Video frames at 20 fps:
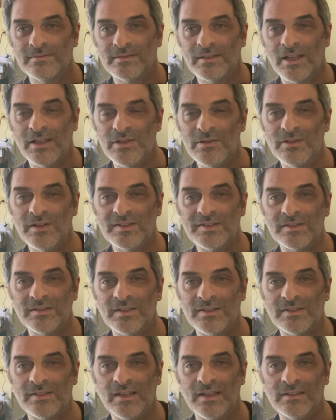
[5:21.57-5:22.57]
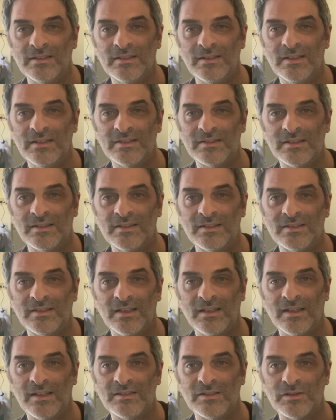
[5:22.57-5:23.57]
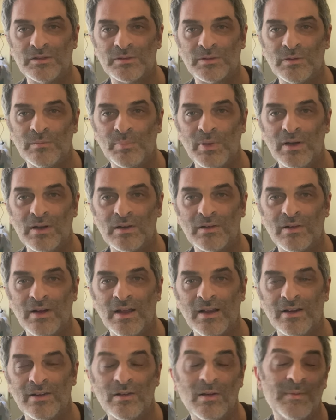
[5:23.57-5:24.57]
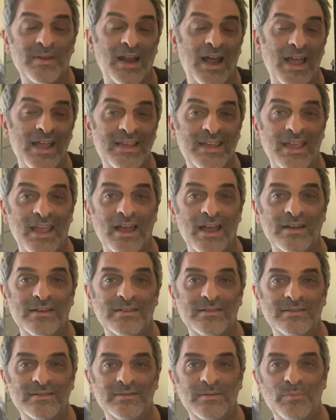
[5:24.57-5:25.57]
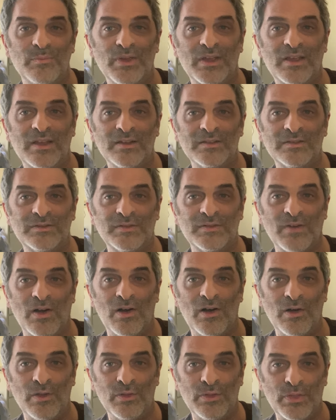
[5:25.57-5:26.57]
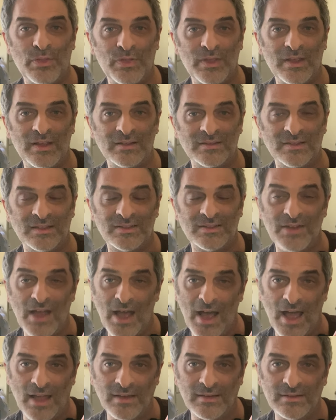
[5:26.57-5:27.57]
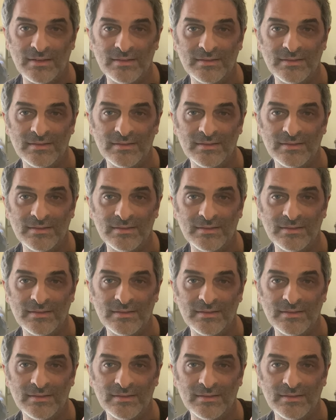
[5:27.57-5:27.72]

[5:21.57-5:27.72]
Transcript: Can you listen to Sandinista and say that's a true punk record? I mean, I can because of all the things it's not.